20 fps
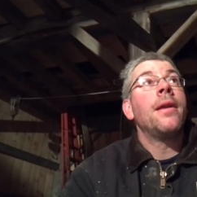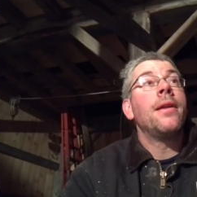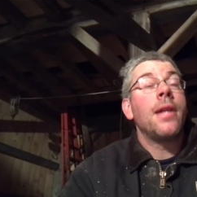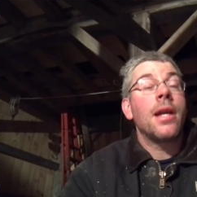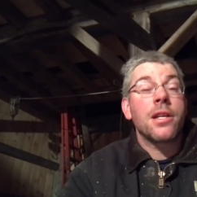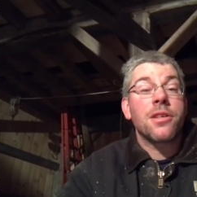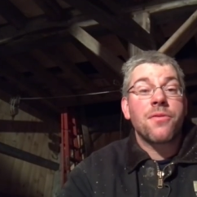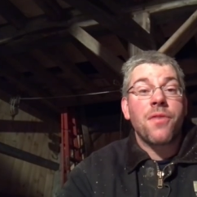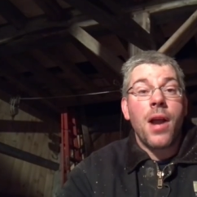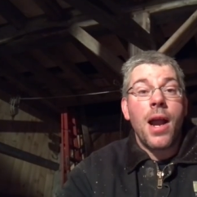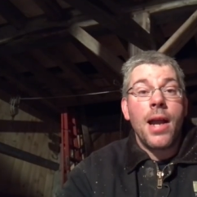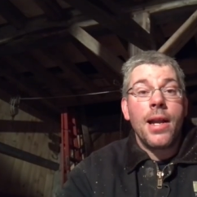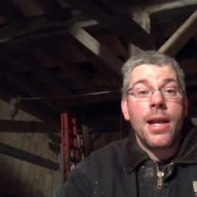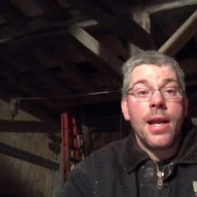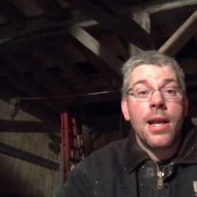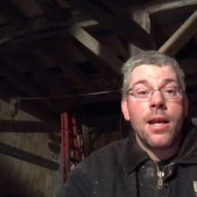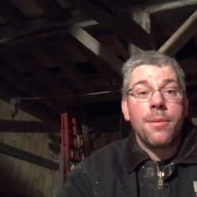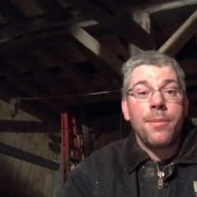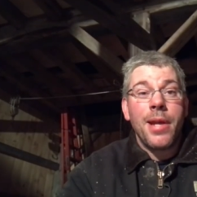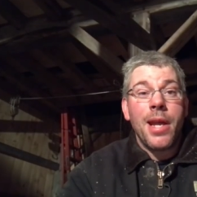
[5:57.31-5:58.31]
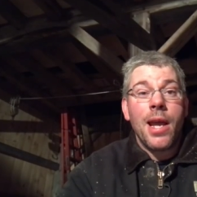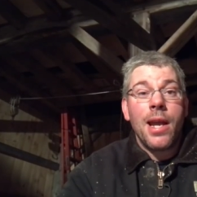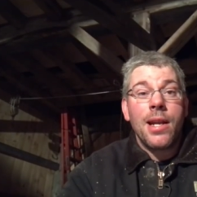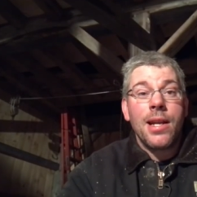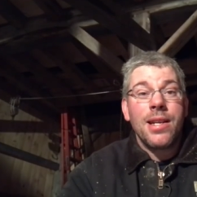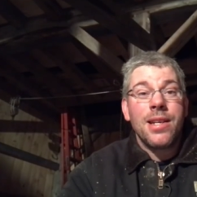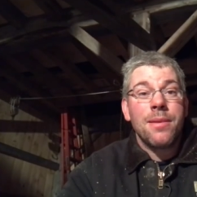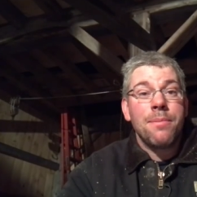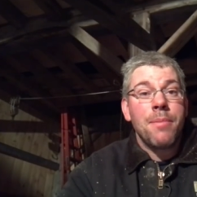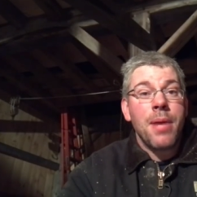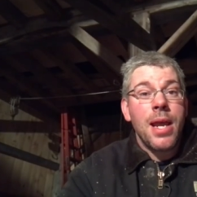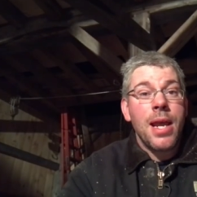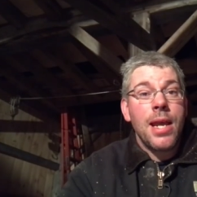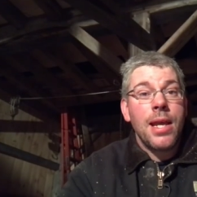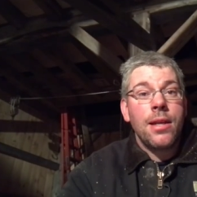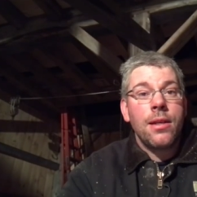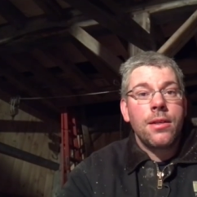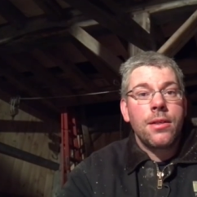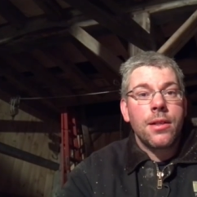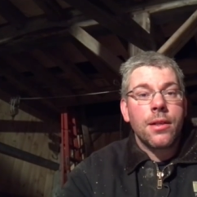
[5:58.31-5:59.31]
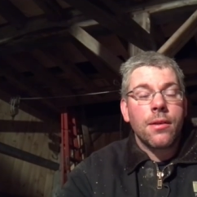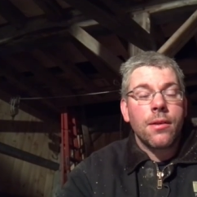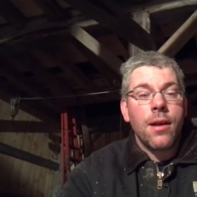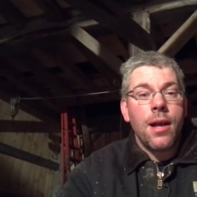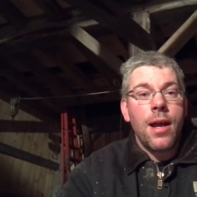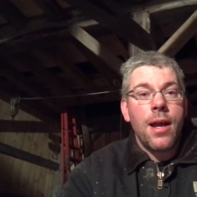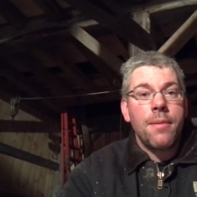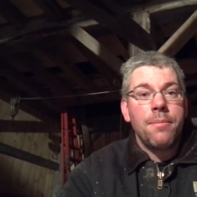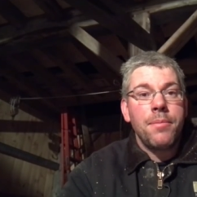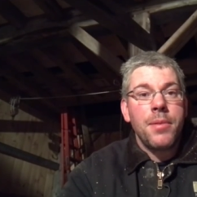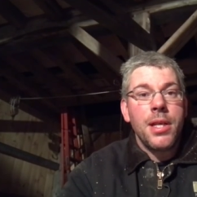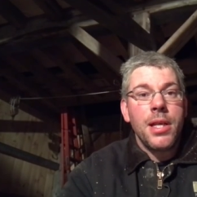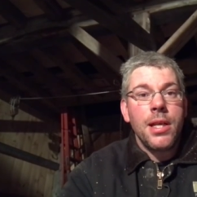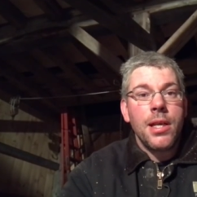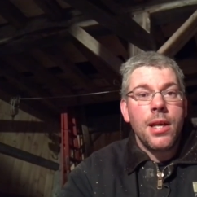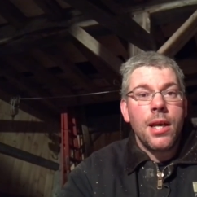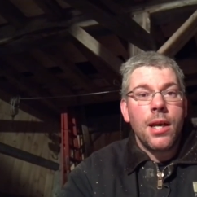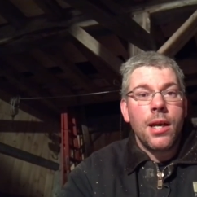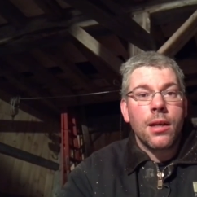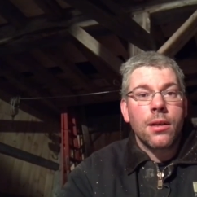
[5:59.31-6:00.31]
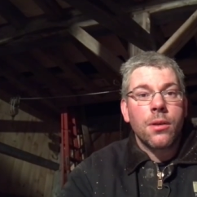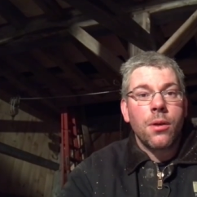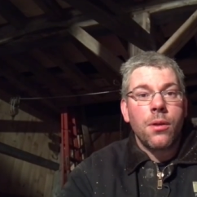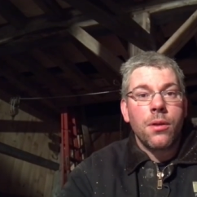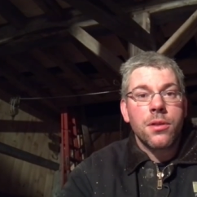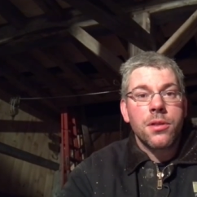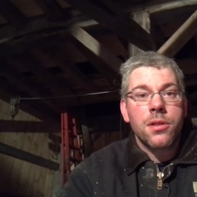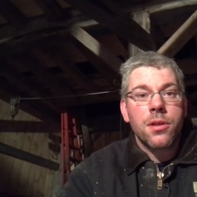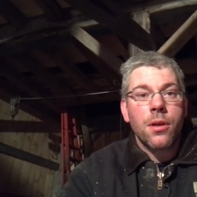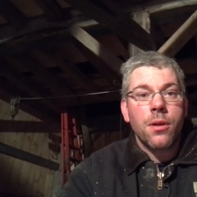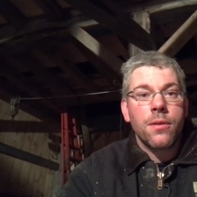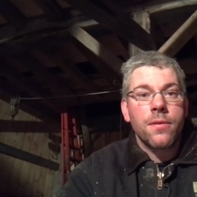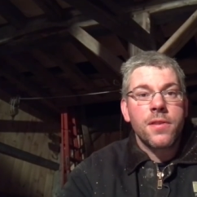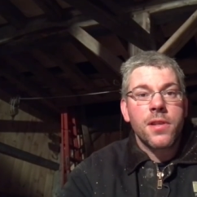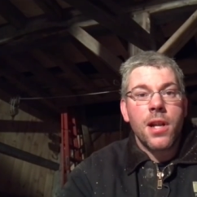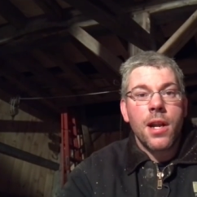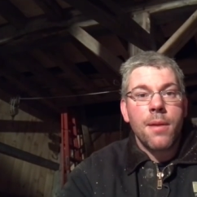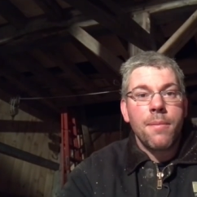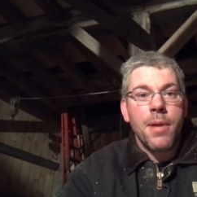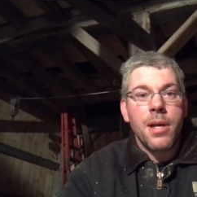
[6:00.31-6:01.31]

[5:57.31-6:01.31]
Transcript: Next Friday, I'll be heading to Maine to grab the uh, coal stoves that I